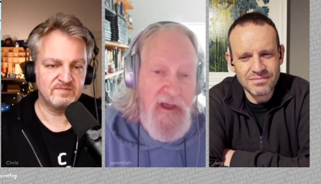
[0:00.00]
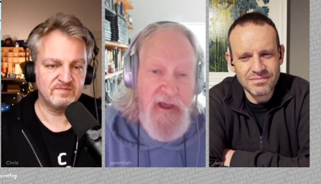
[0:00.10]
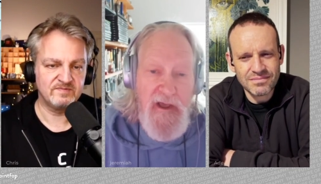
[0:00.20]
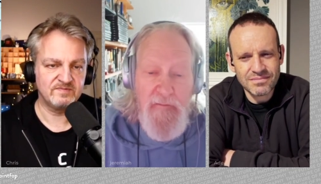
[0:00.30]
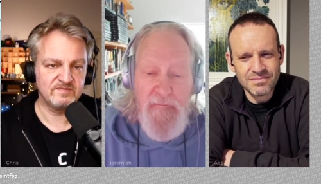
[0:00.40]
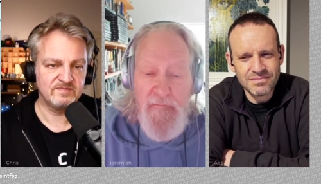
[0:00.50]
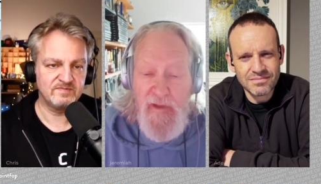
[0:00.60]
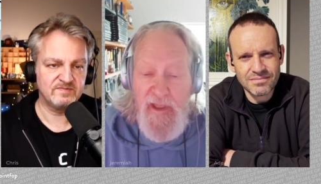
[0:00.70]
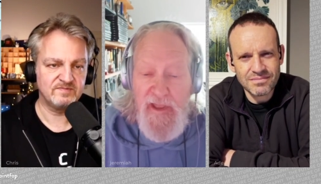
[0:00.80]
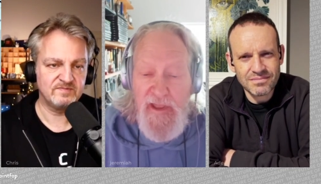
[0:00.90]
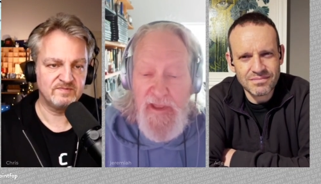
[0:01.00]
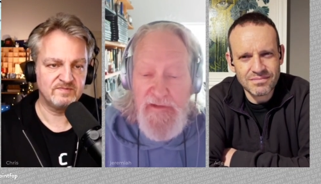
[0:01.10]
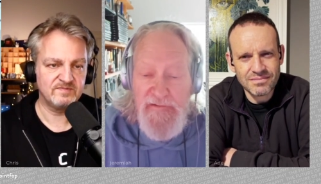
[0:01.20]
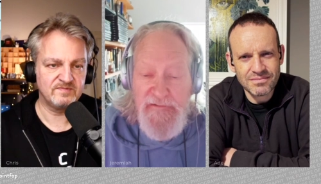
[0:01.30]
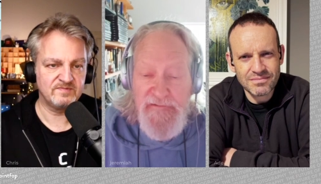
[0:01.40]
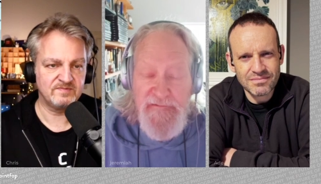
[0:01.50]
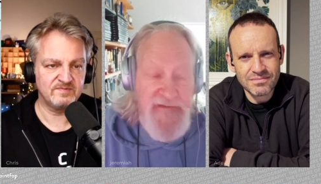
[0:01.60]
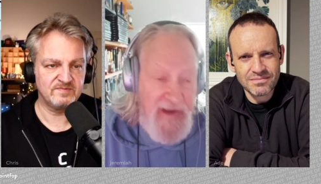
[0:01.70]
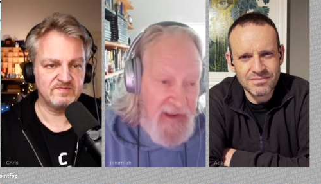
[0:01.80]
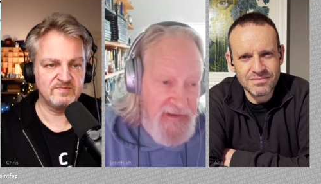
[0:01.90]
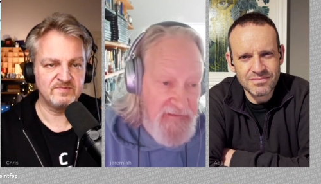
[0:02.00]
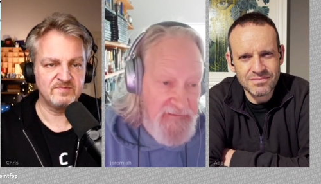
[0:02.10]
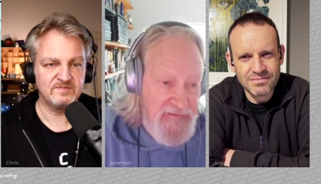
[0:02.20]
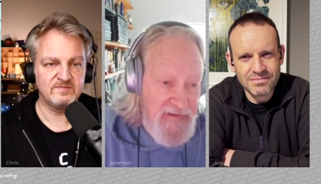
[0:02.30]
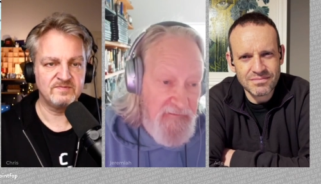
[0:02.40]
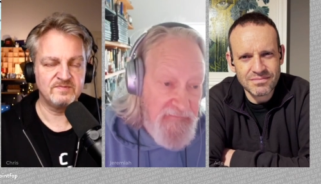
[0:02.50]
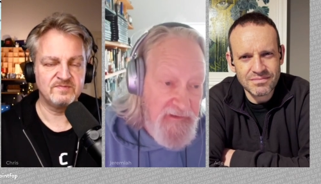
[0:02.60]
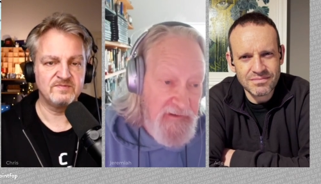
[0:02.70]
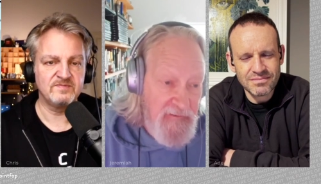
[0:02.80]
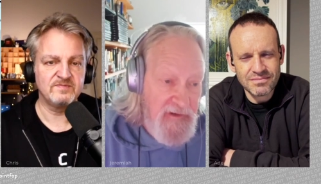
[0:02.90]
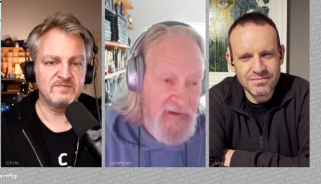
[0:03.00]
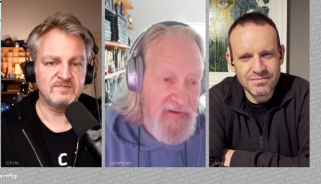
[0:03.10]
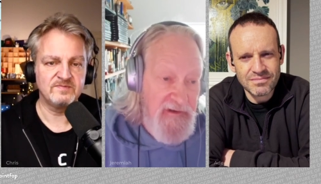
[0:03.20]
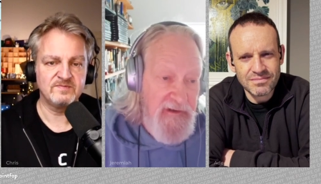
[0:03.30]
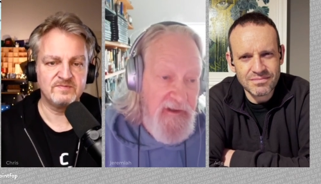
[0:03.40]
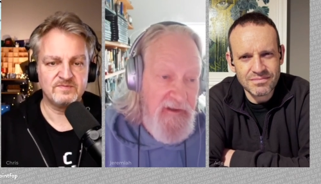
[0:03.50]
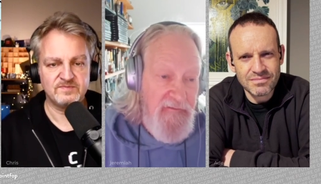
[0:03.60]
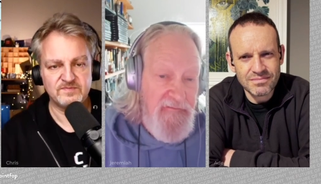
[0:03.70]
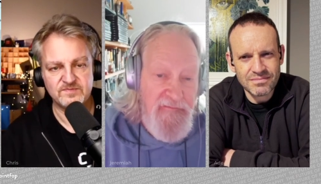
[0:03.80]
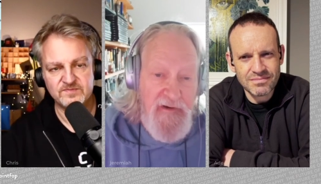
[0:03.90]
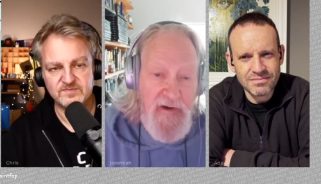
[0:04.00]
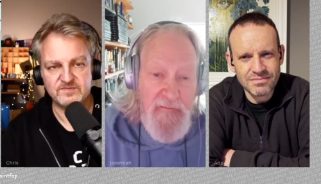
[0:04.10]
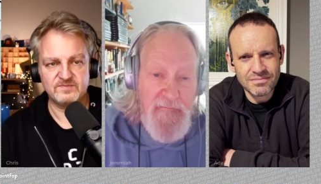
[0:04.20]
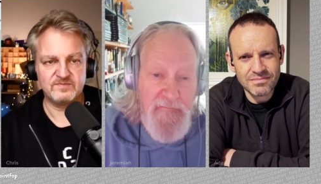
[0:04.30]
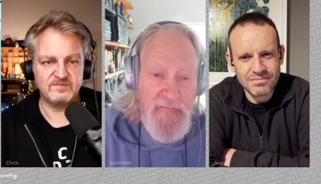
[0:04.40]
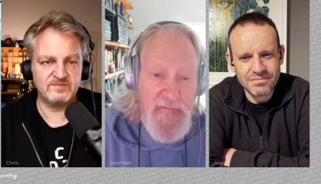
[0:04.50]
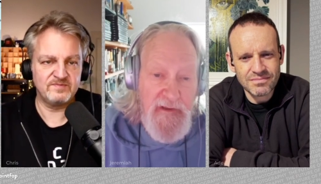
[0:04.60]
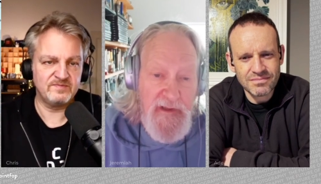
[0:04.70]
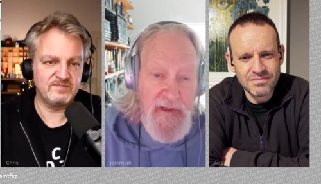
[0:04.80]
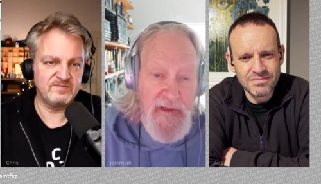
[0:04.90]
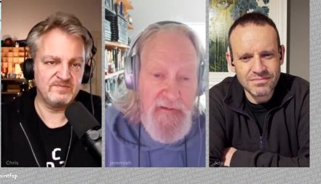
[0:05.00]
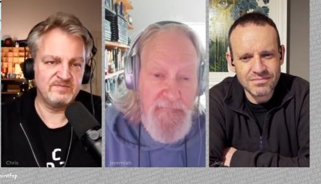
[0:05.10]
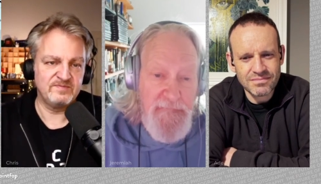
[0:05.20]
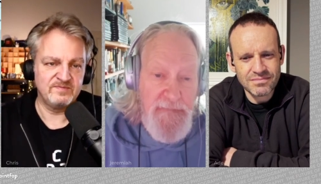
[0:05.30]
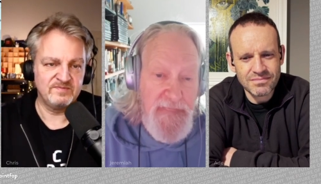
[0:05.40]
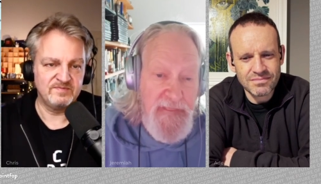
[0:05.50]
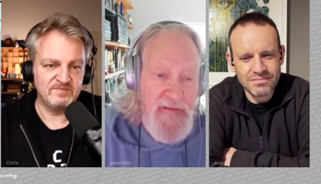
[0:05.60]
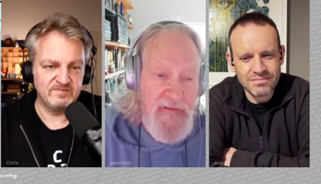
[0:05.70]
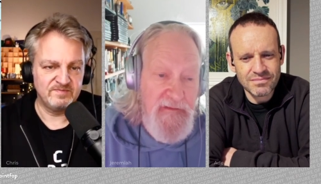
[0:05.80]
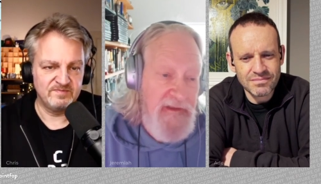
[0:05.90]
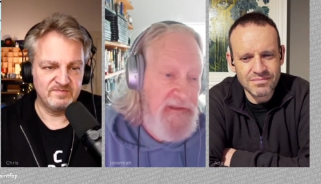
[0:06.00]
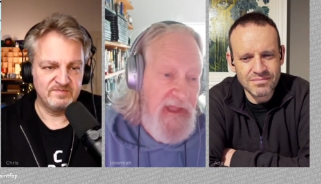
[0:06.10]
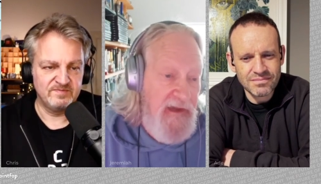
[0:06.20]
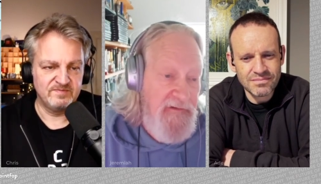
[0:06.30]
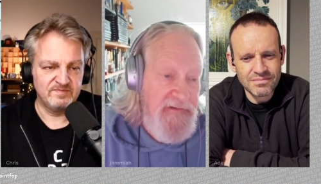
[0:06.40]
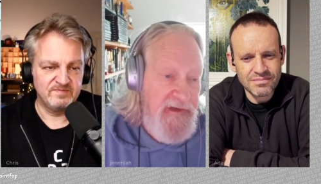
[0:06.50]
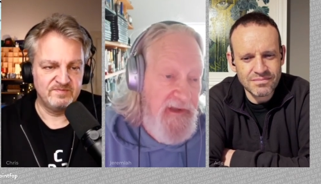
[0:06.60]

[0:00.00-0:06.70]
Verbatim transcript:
Speaker 1: and tags of their work from the cloud